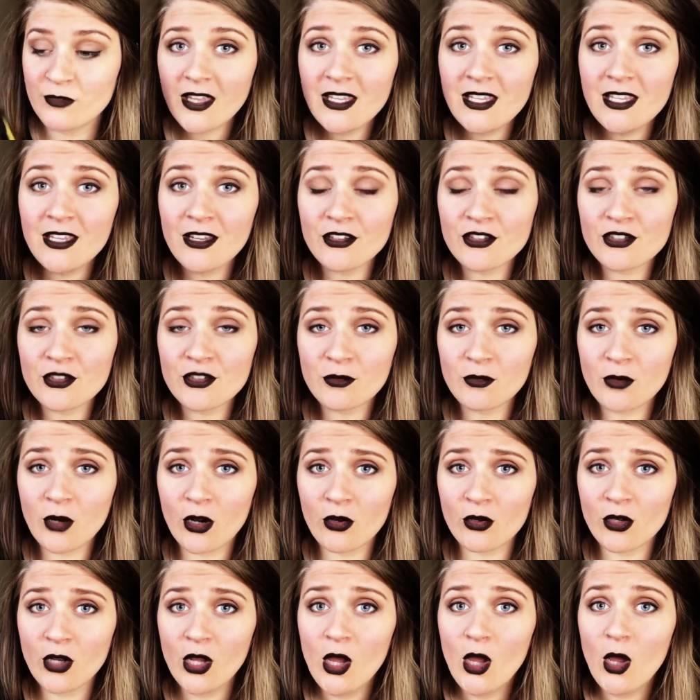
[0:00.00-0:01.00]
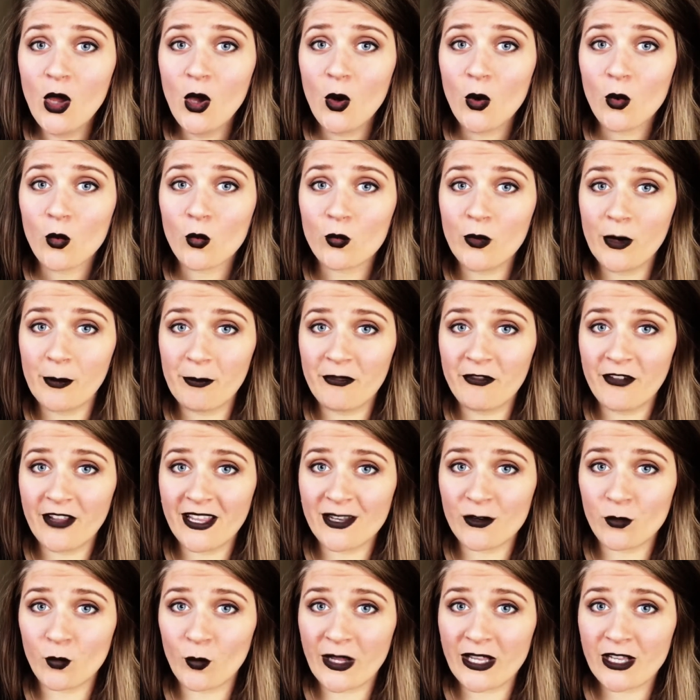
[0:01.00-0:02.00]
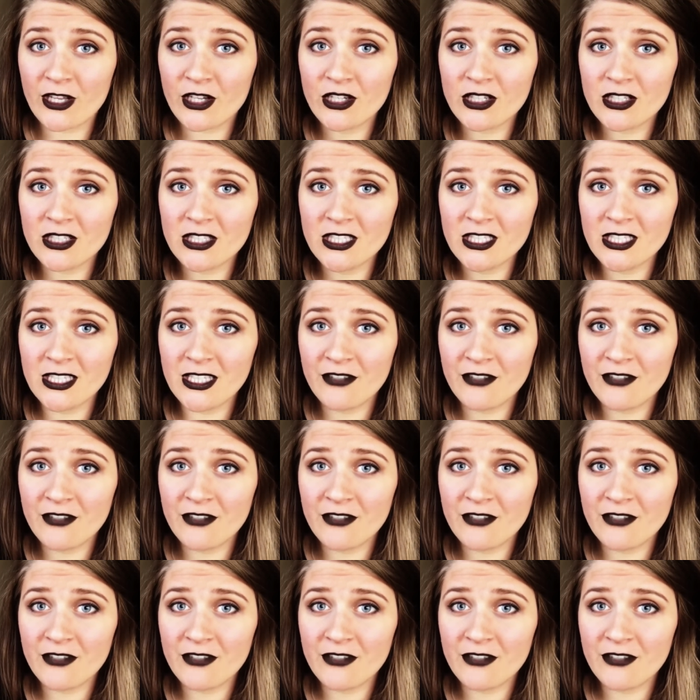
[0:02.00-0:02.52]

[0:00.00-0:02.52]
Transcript: He also wrote Rip Van Winkle,